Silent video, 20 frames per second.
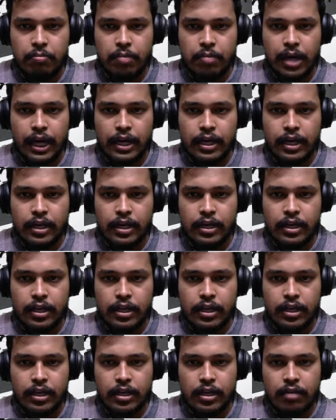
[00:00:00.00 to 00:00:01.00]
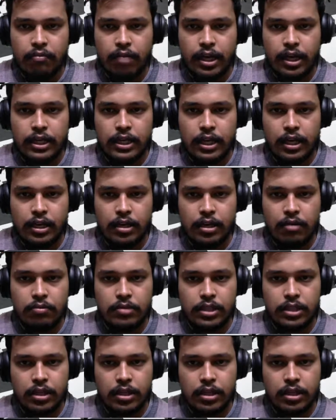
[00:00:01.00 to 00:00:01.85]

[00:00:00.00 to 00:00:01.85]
white can give